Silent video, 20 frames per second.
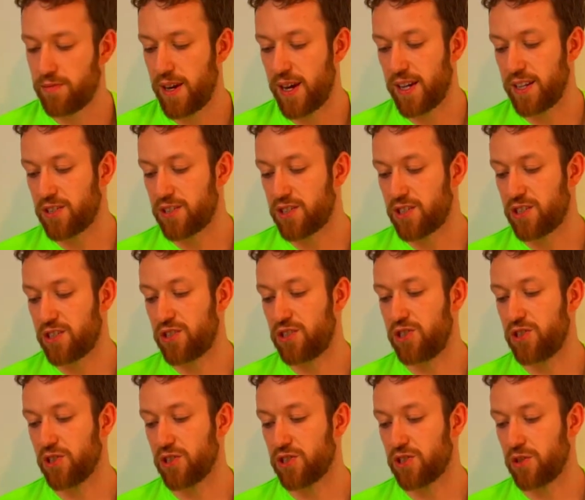It's
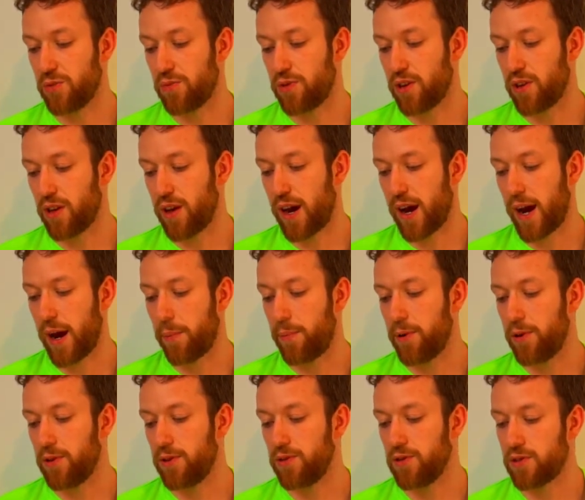just something that
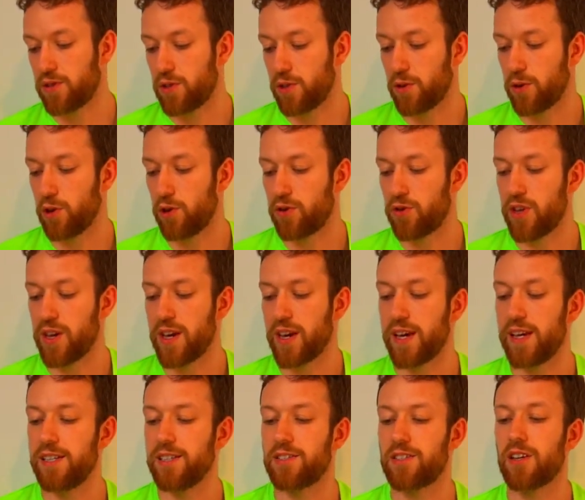happens. The good thing
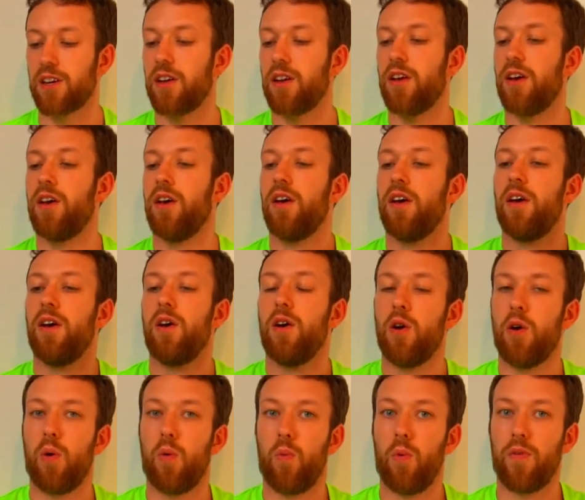is that
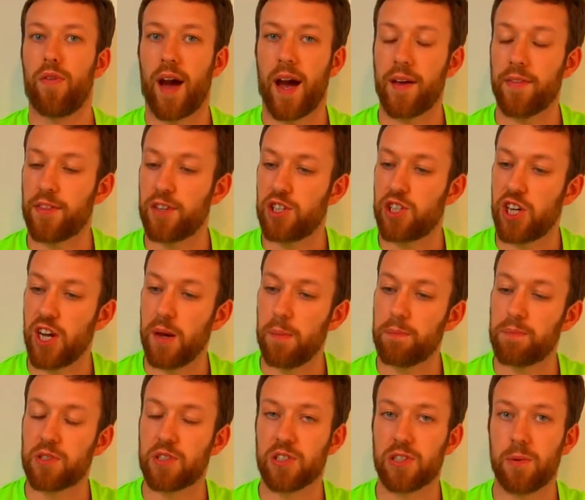we've had the
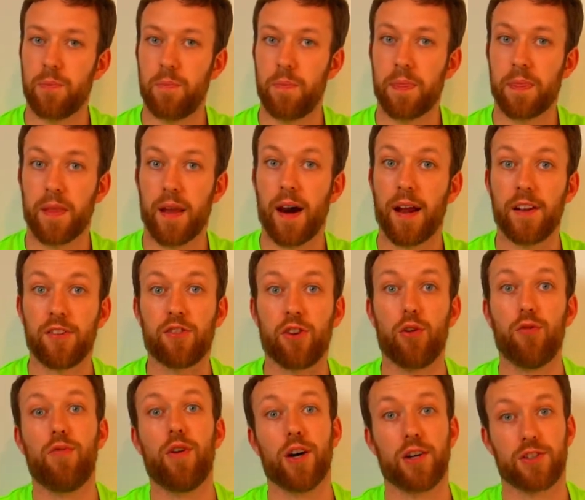chips and there's no
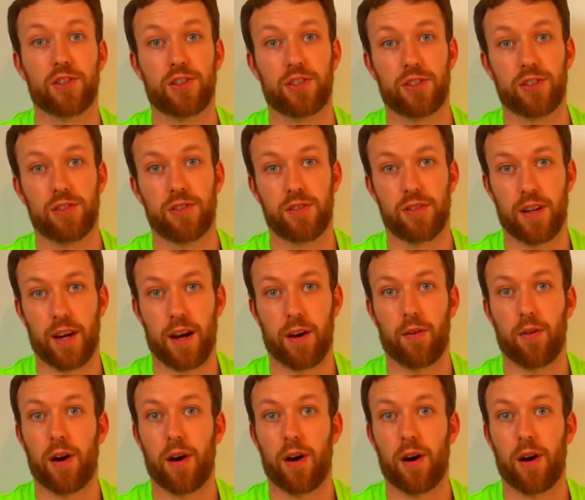rust now.